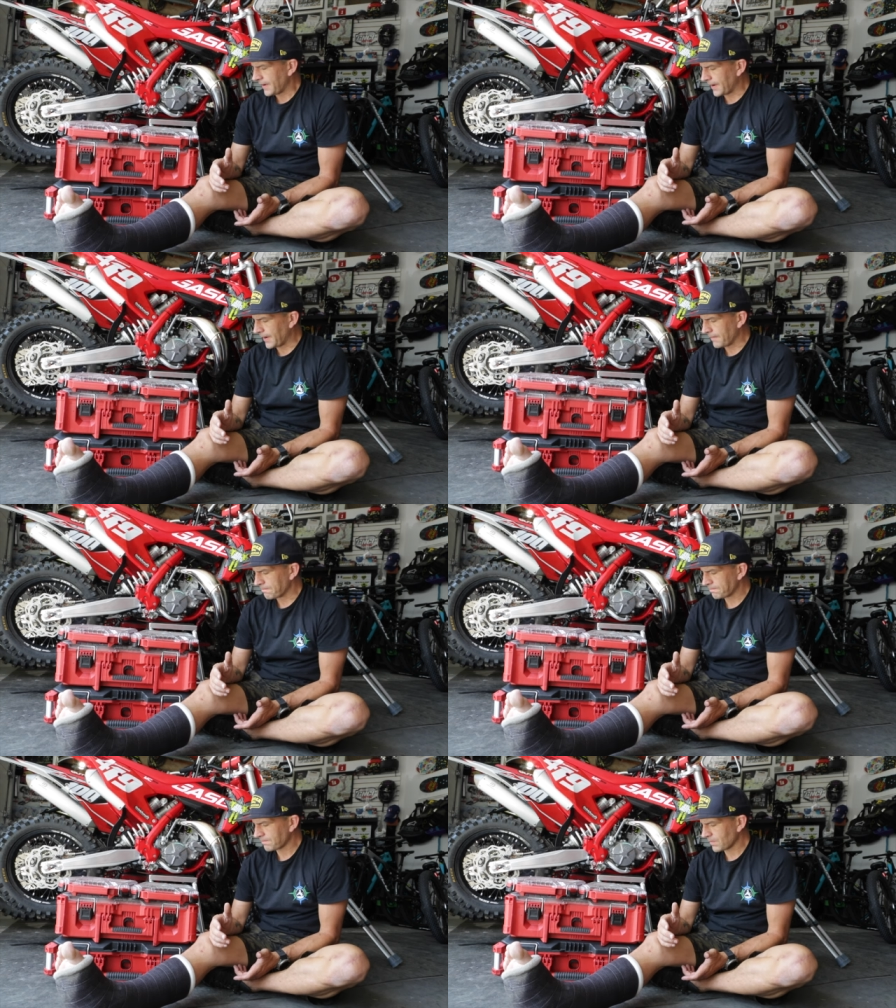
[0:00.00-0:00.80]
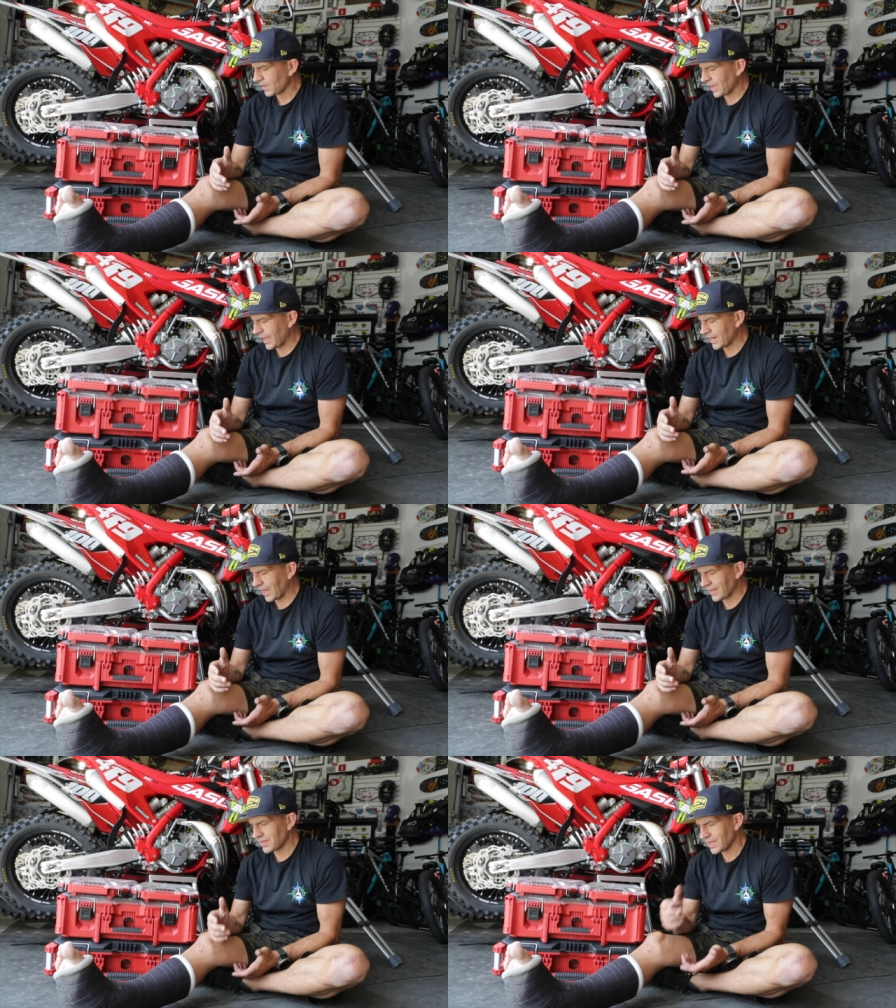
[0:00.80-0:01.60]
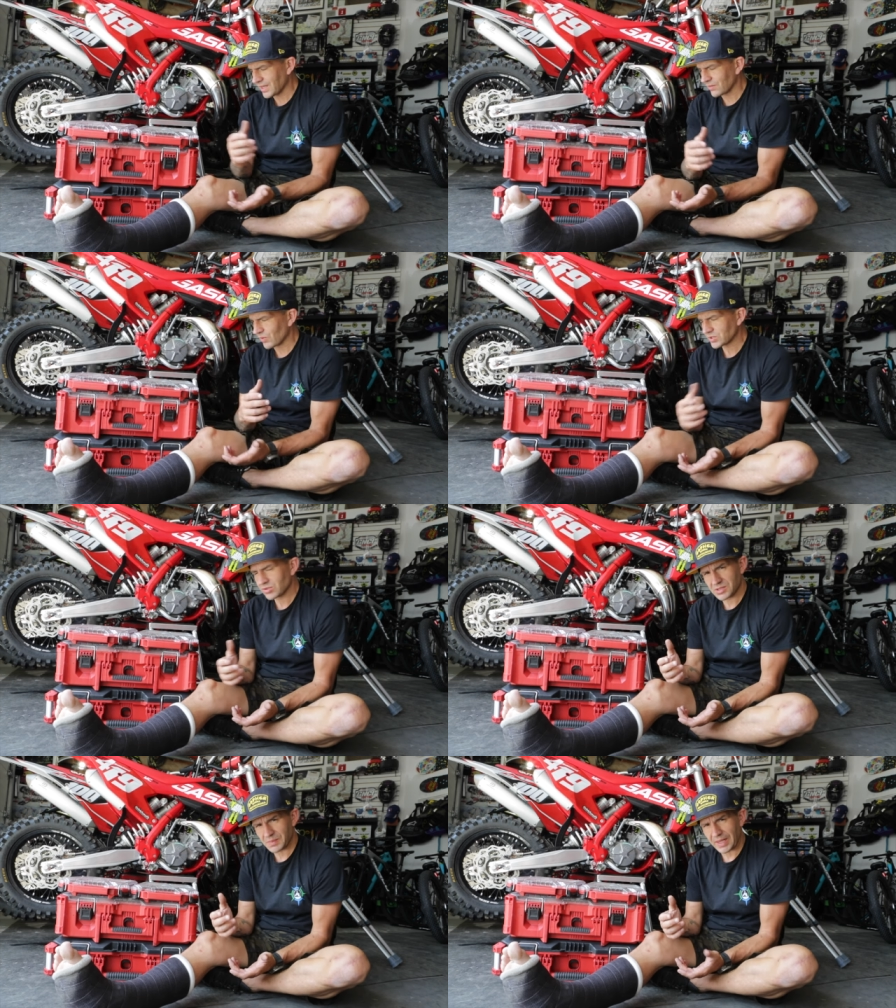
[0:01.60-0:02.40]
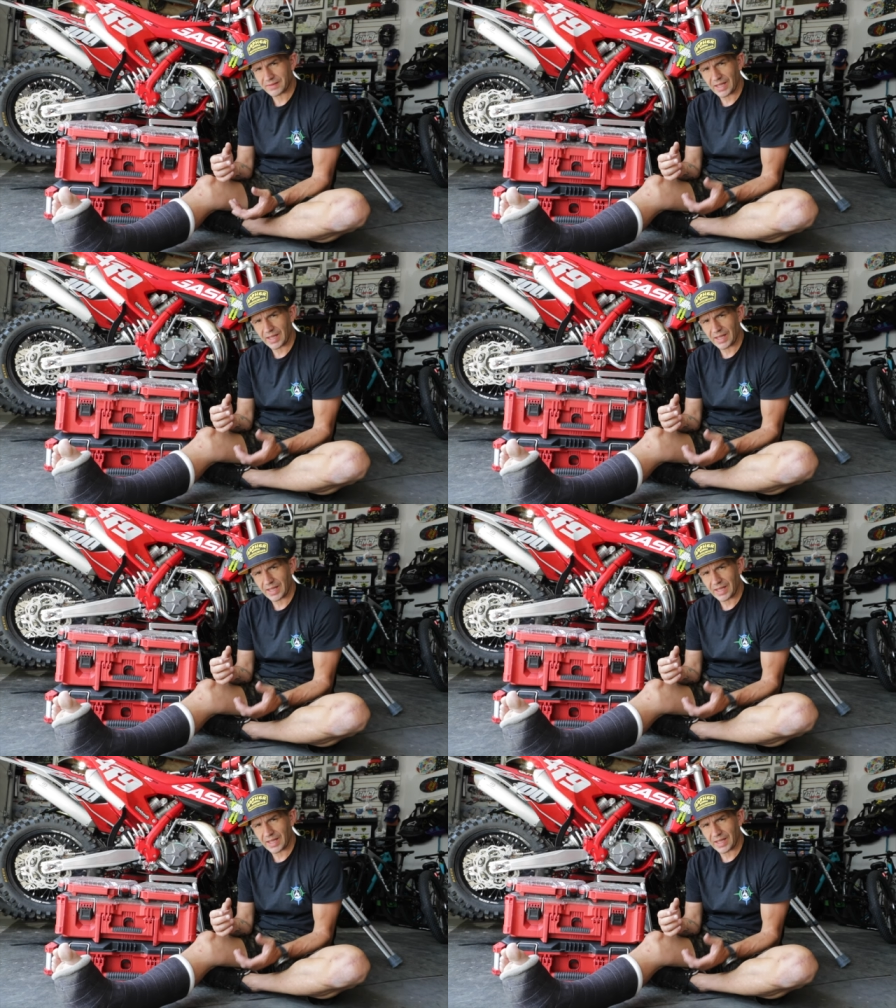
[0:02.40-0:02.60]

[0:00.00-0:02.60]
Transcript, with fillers: Um, and I think in retrospect,